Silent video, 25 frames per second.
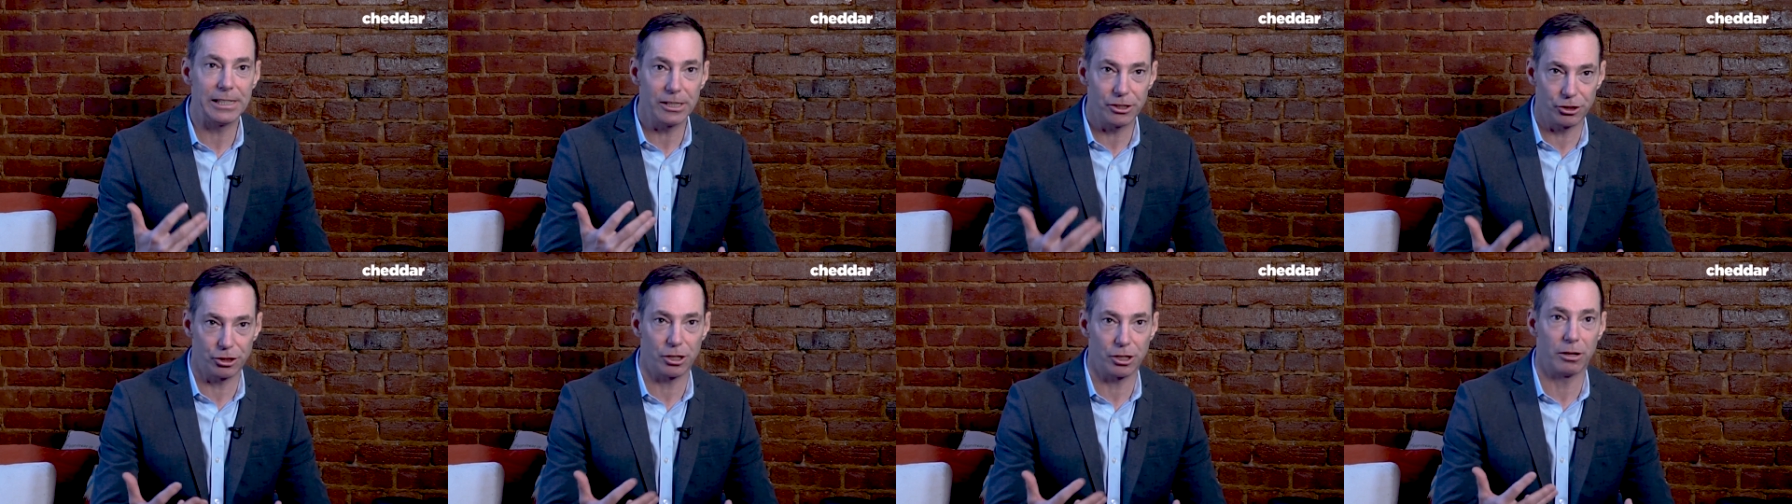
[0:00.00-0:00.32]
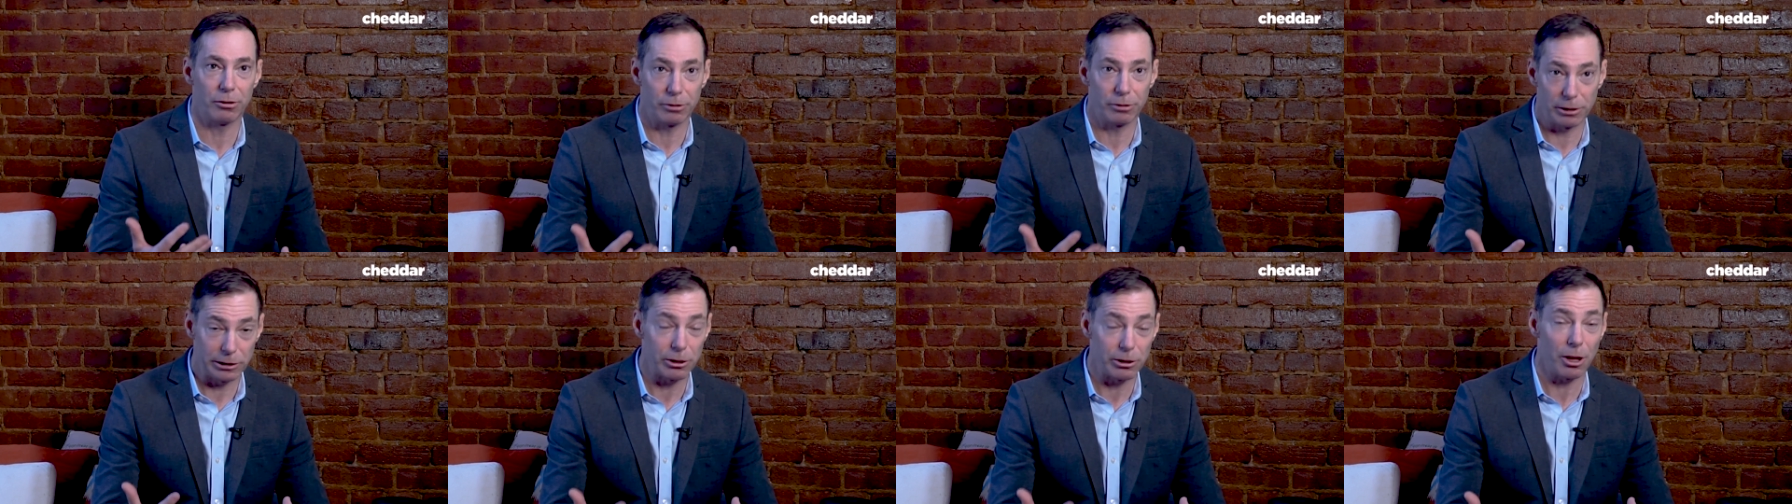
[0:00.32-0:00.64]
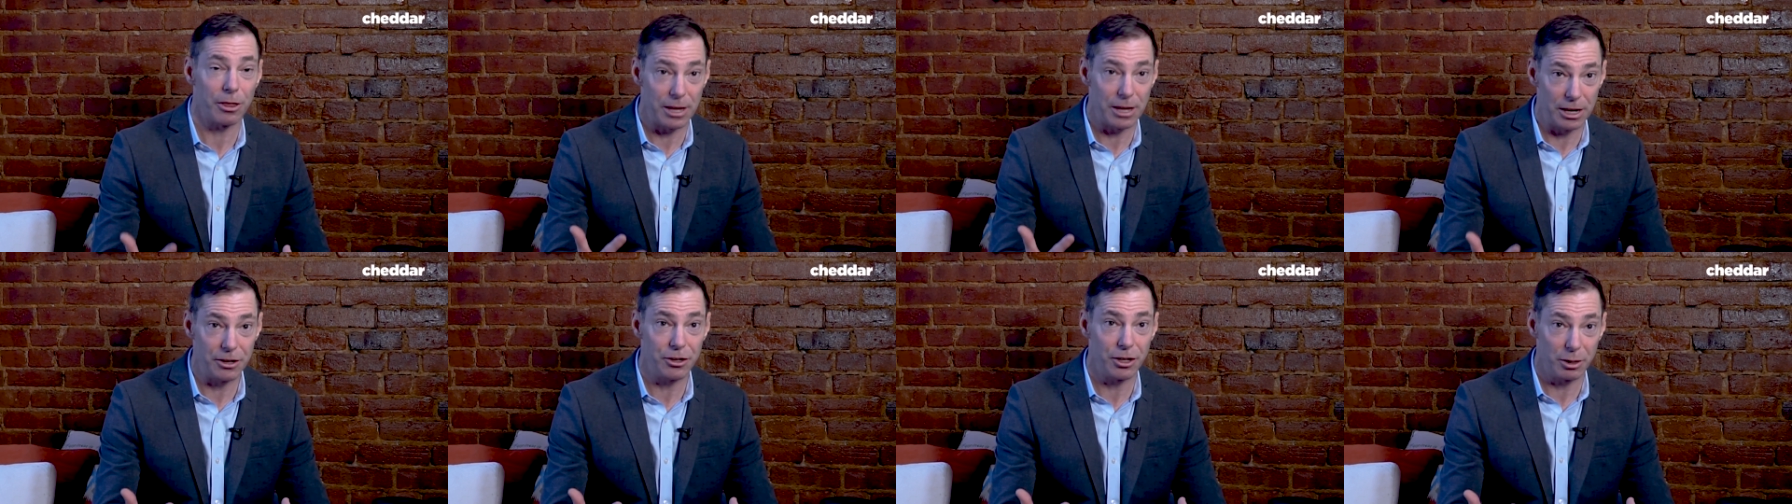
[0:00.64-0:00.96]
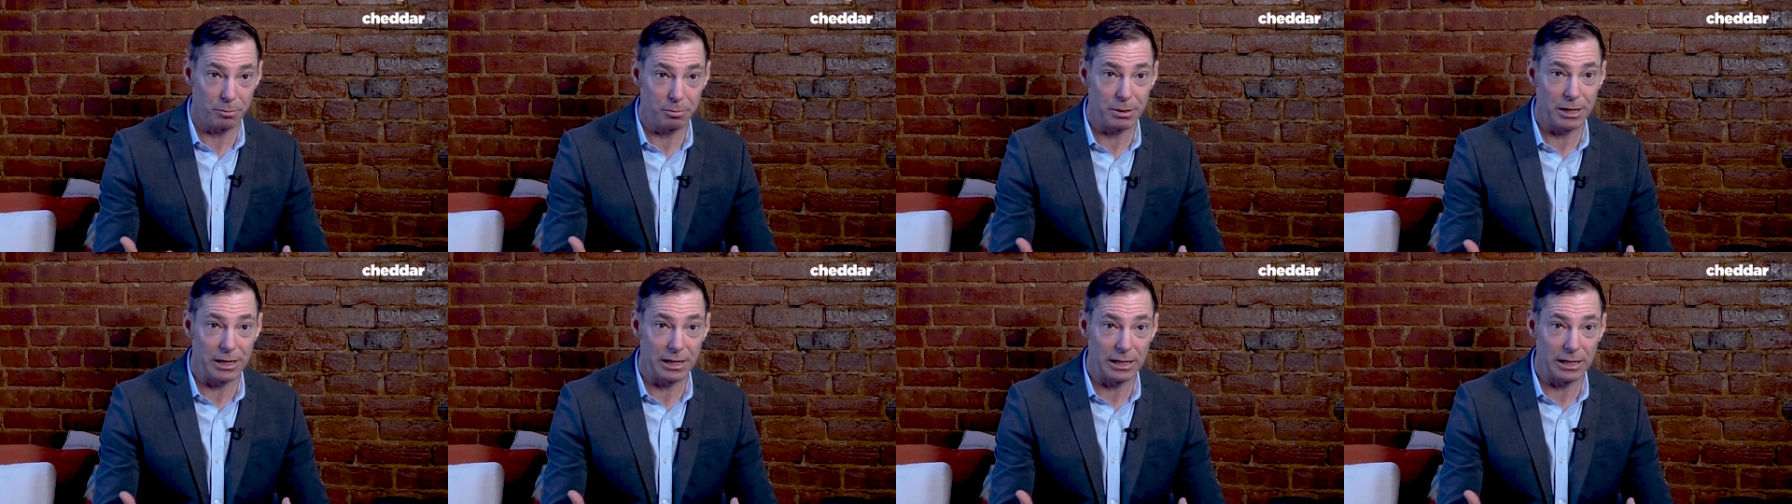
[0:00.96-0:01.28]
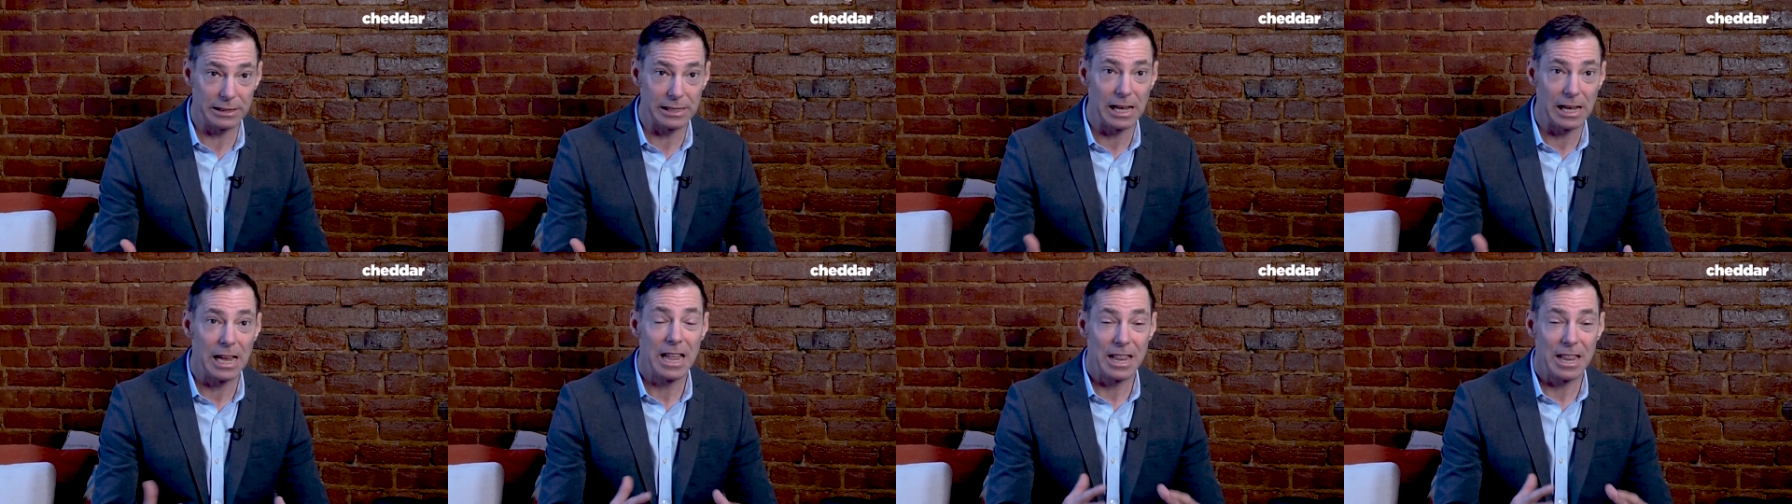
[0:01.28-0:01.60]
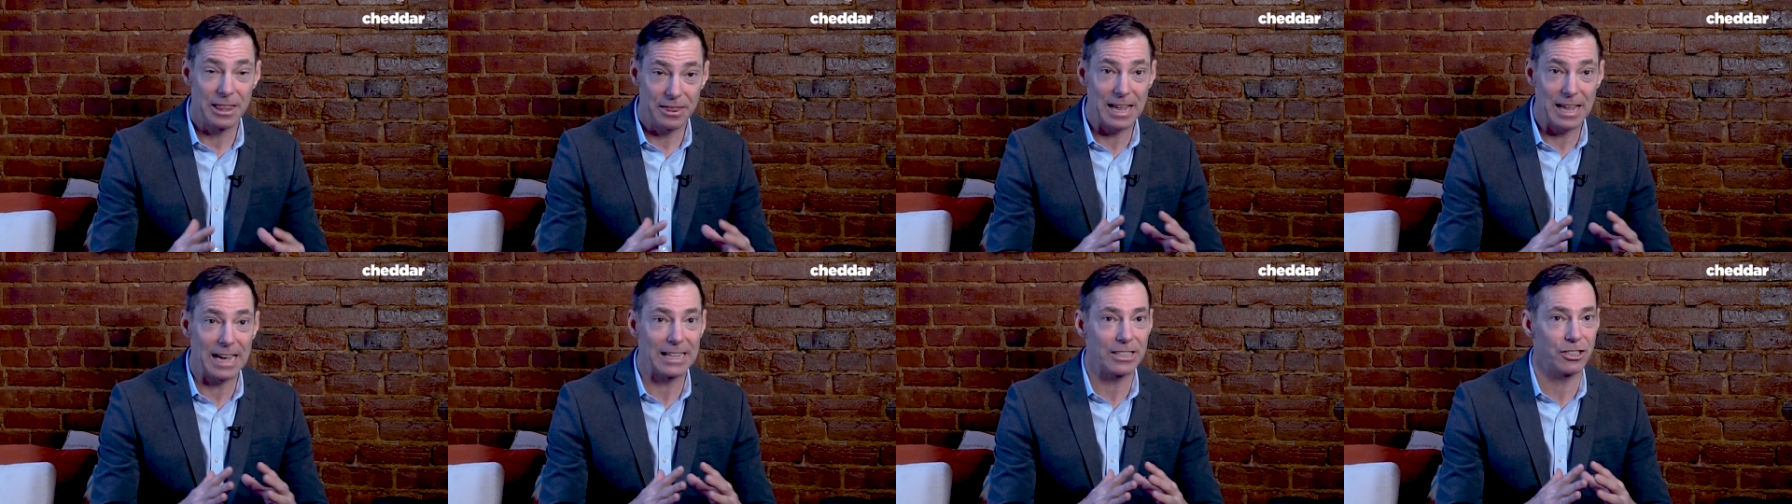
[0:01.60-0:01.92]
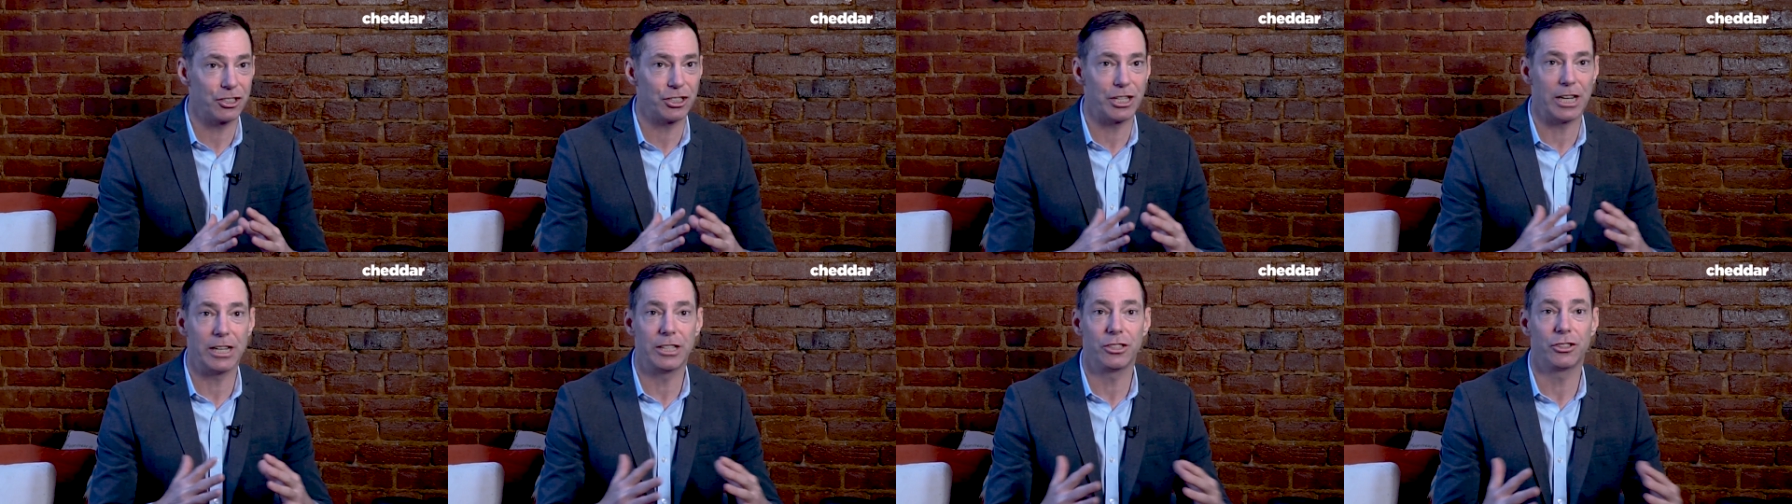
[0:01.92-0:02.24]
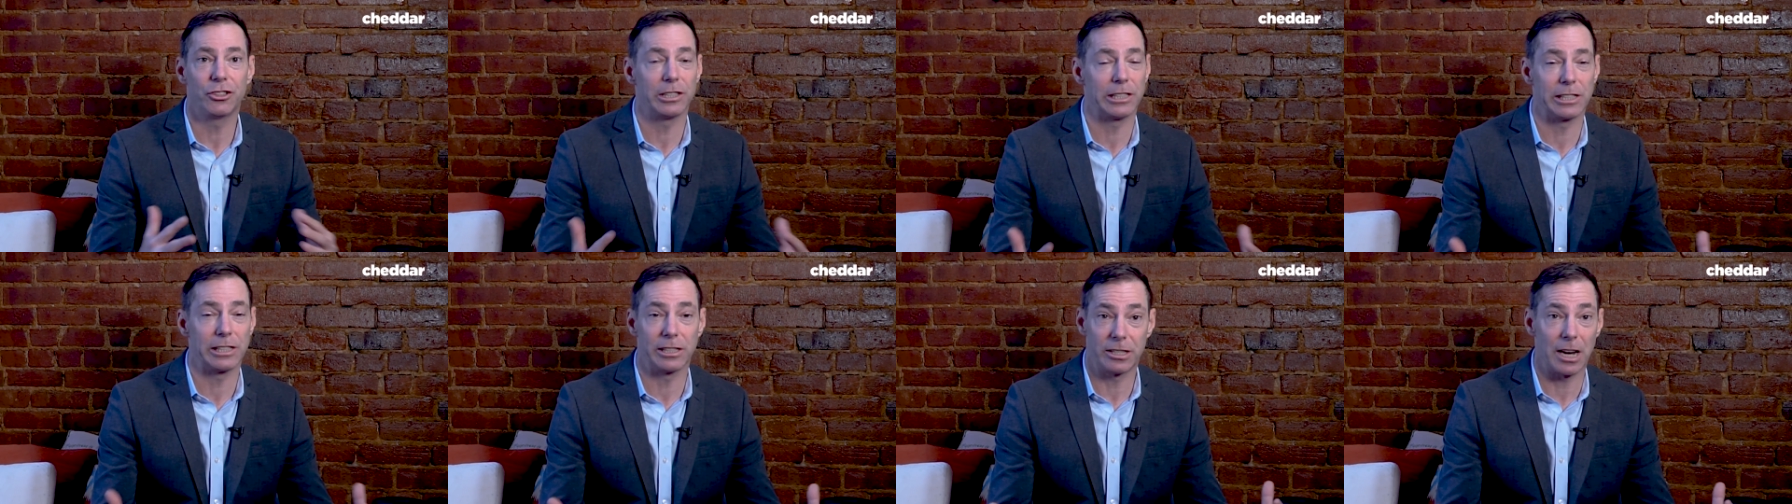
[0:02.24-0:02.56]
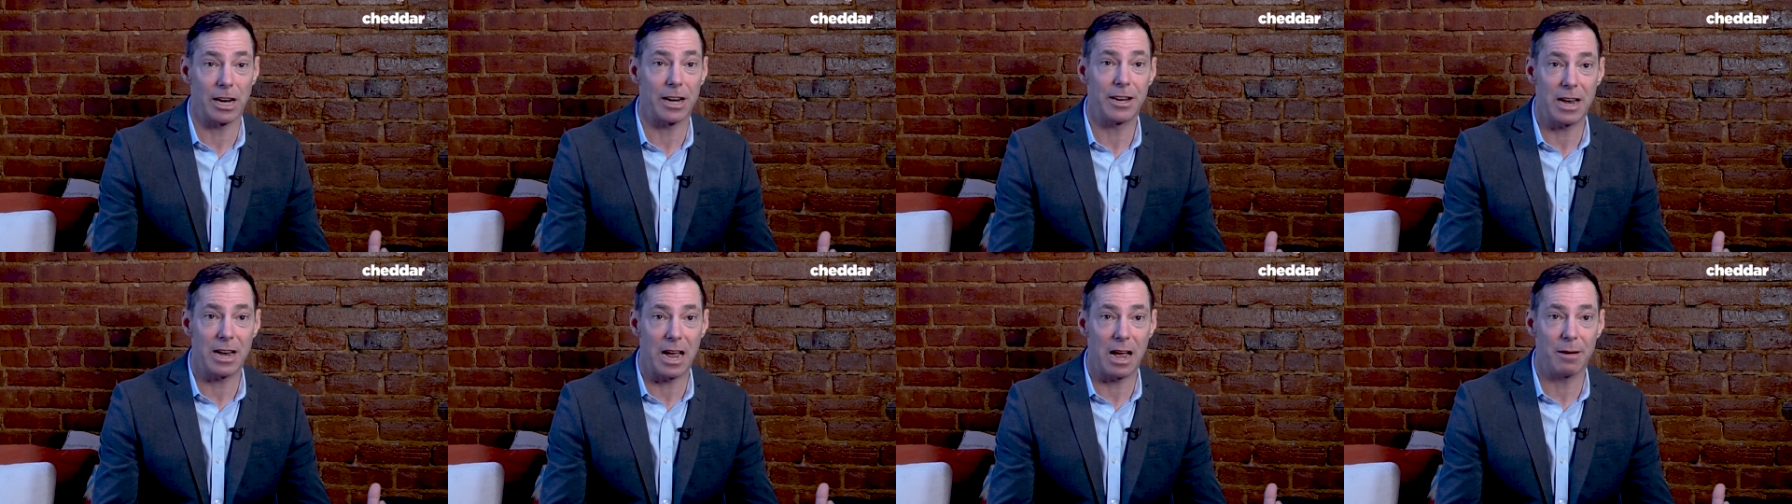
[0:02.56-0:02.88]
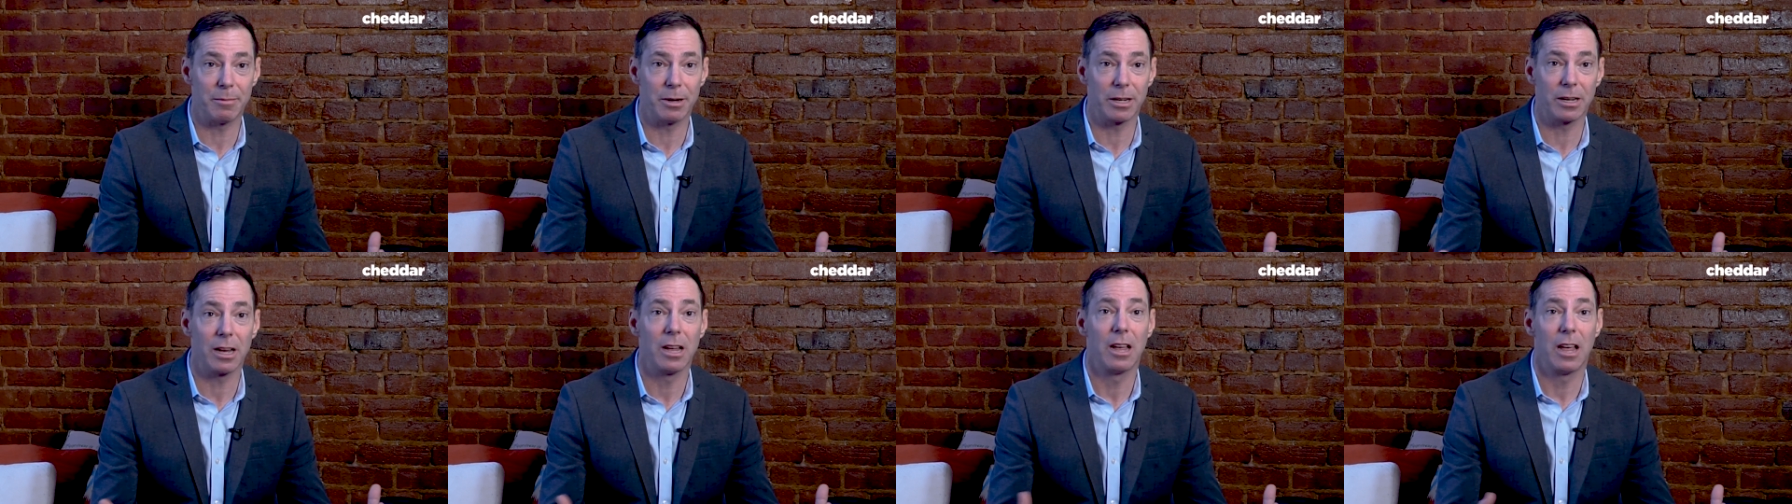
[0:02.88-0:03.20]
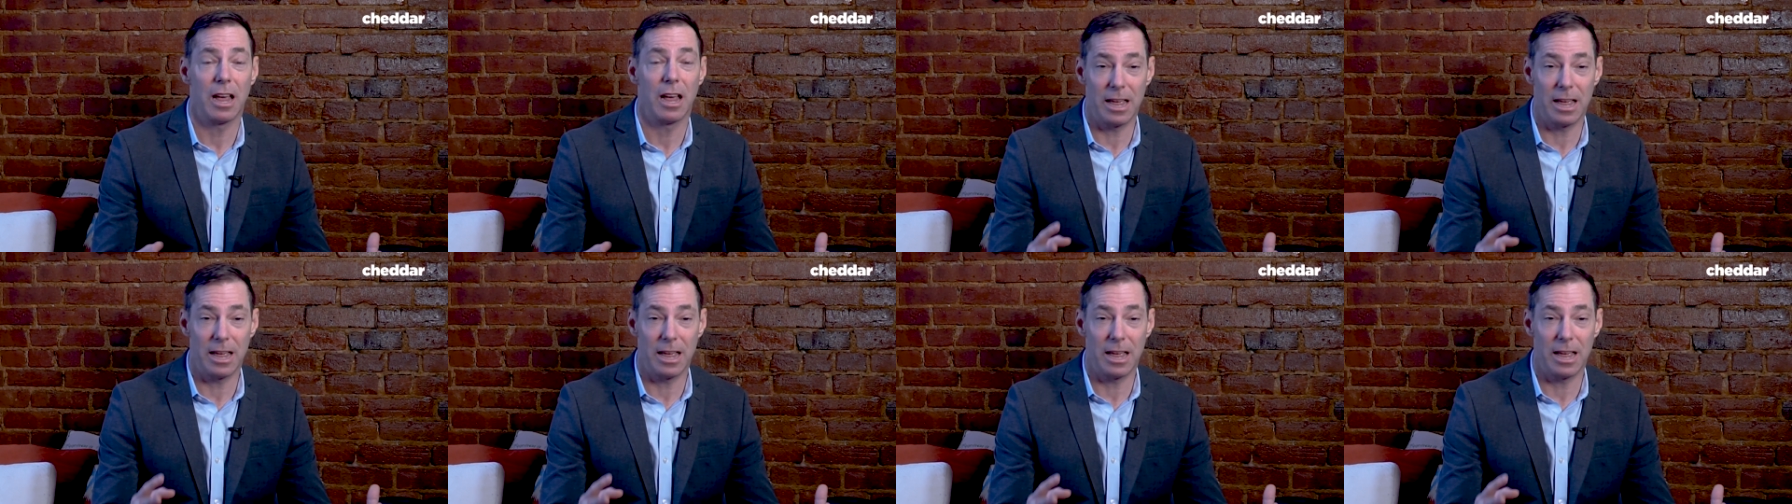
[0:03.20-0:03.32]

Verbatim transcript: each other as authentic beings. That changes the dynamic,